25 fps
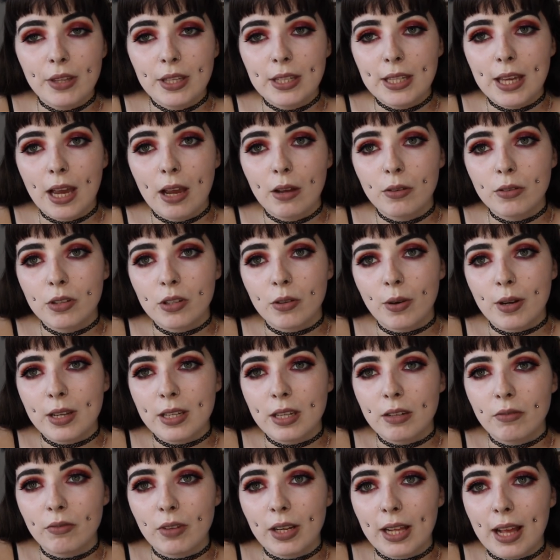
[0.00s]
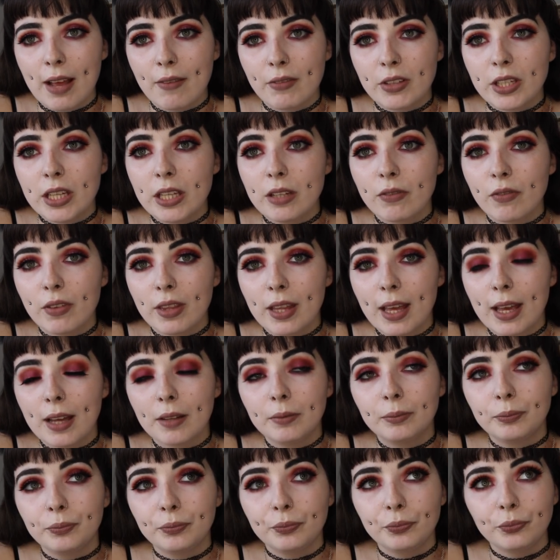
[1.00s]
the town, so I didn't really have a need for
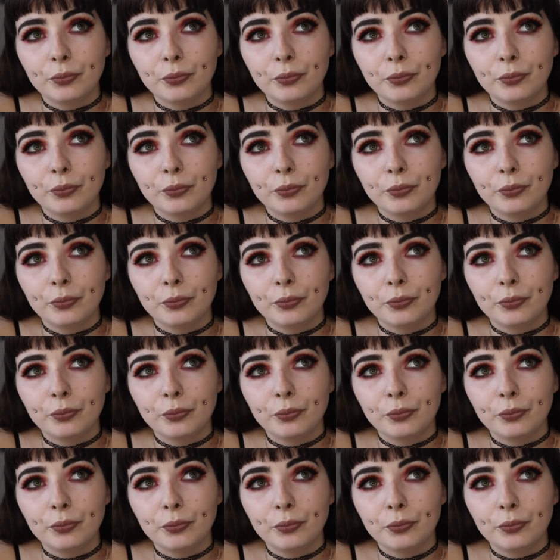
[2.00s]
that.